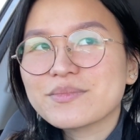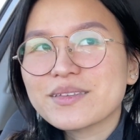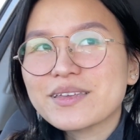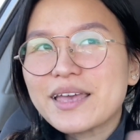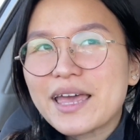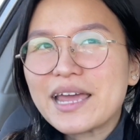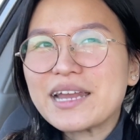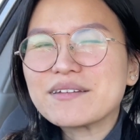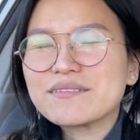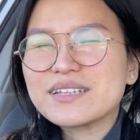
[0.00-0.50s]

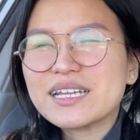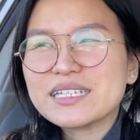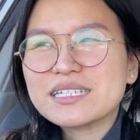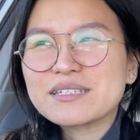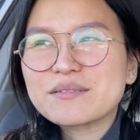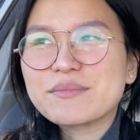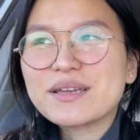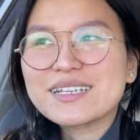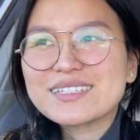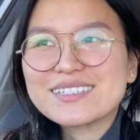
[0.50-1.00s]
And if that
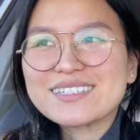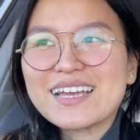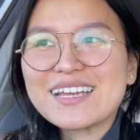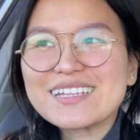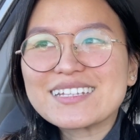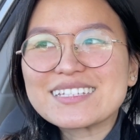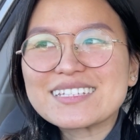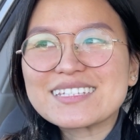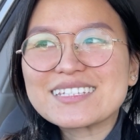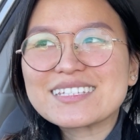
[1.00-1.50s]
doesn't make
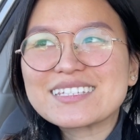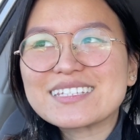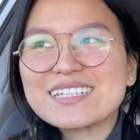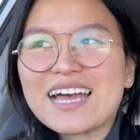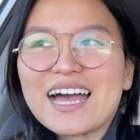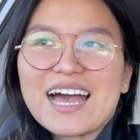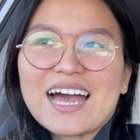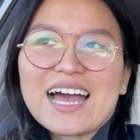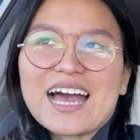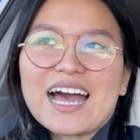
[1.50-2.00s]
sense,
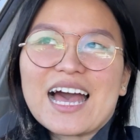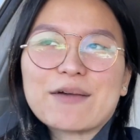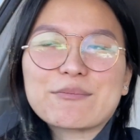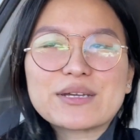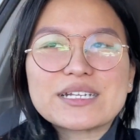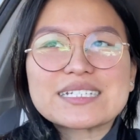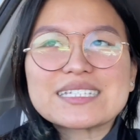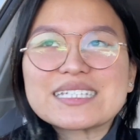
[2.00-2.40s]
I'm gonna